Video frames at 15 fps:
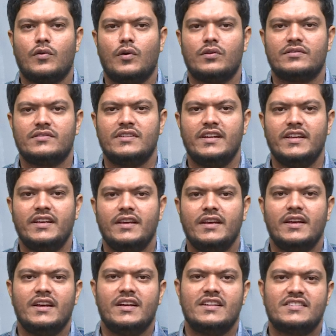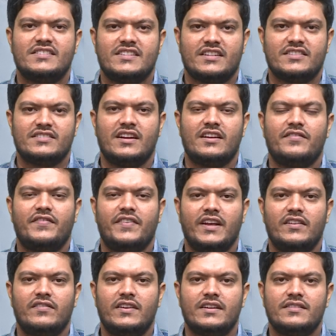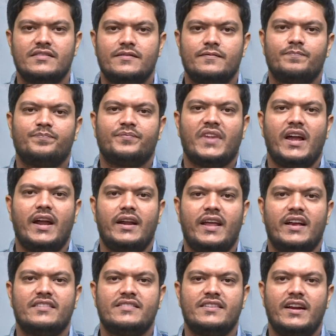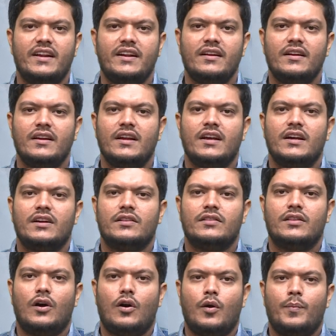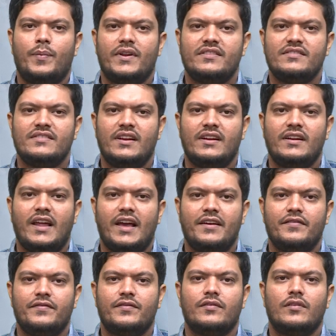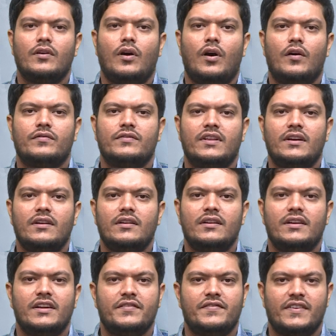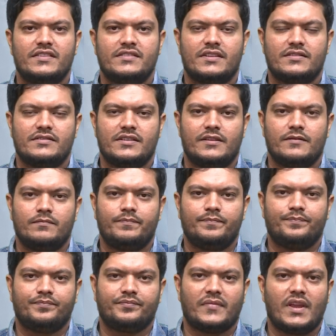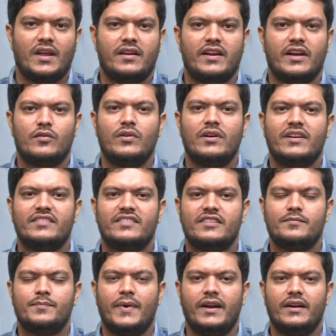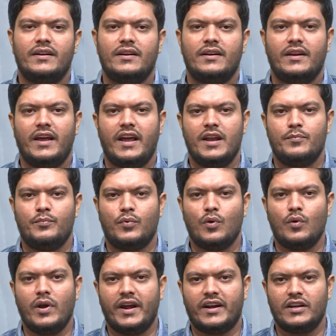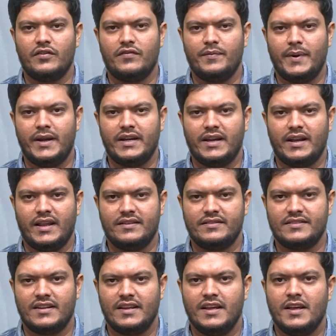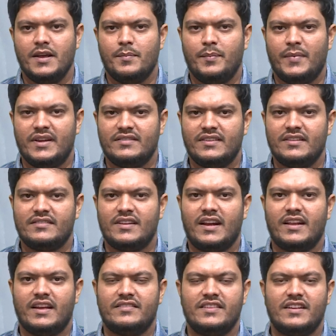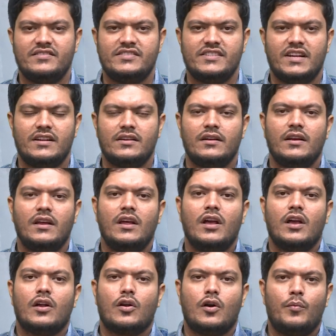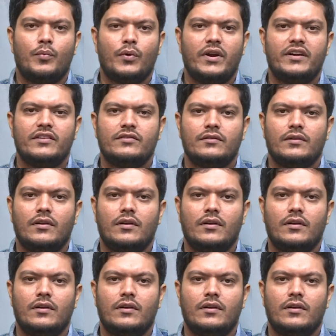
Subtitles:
costly structural failures and extend the operational life of the infrastructure. Regular assessment and proactive maintenance measures are essential components